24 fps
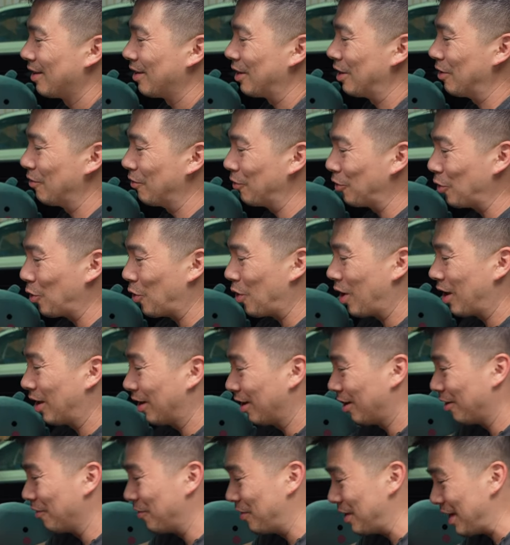Even though I
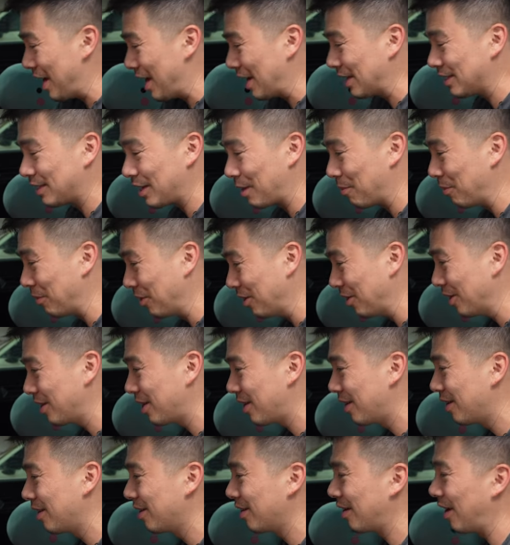love the A S M
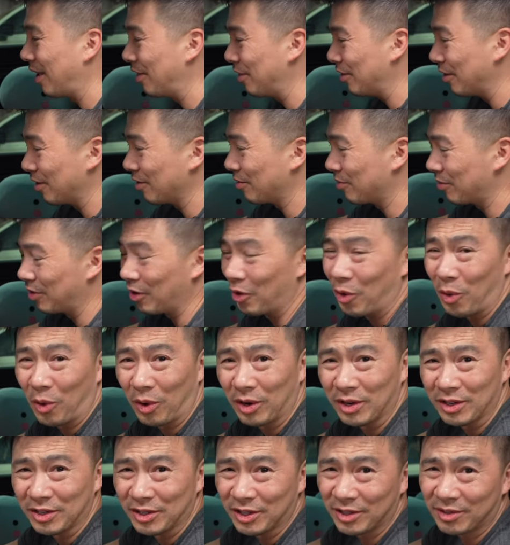look and the, the
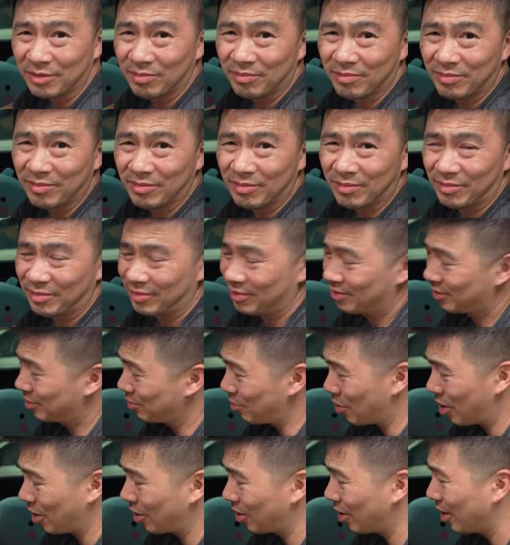horn is just
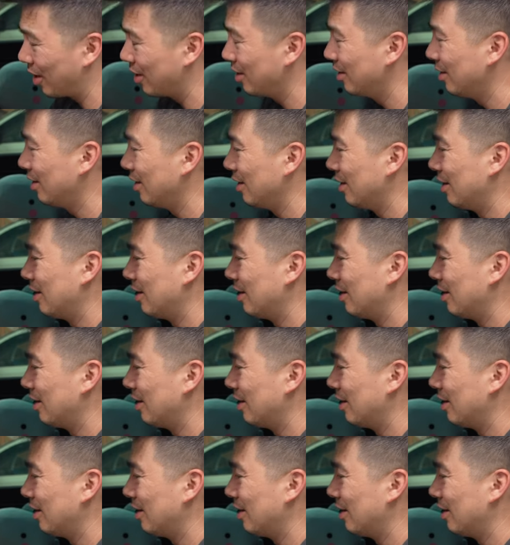spot on,